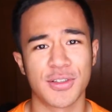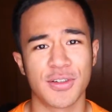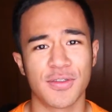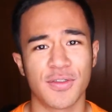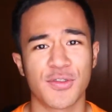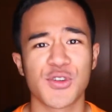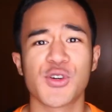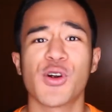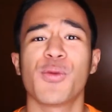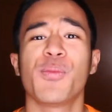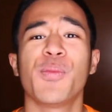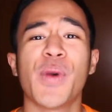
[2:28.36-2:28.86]

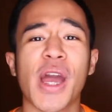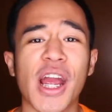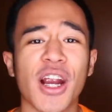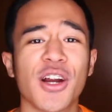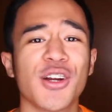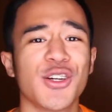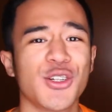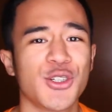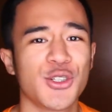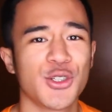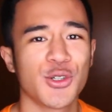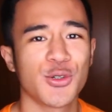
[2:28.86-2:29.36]
for a
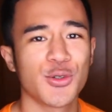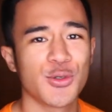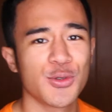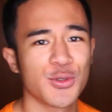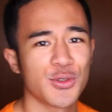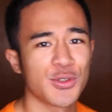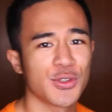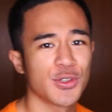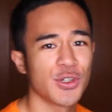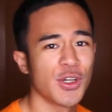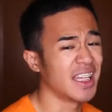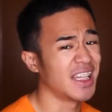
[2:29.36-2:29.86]
pair of
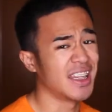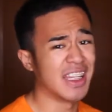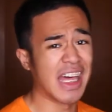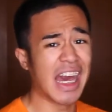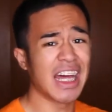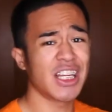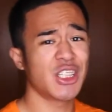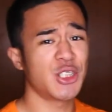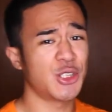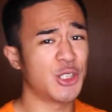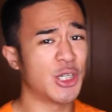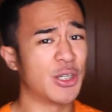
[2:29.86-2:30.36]
shoes, then
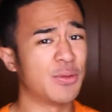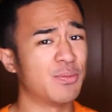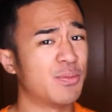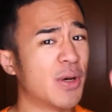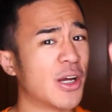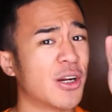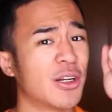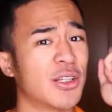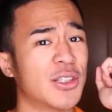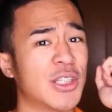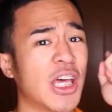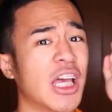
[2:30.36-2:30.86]
that shit
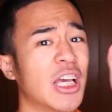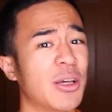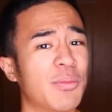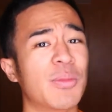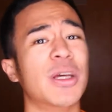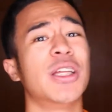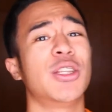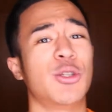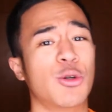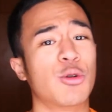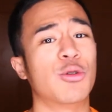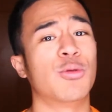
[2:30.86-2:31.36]
better take
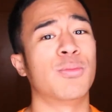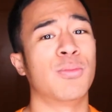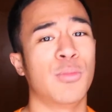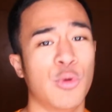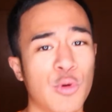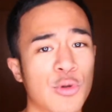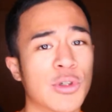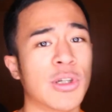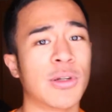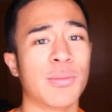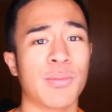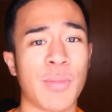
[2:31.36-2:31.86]
me to the
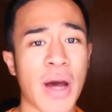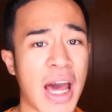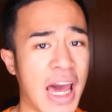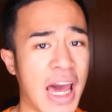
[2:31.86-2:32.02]
moon and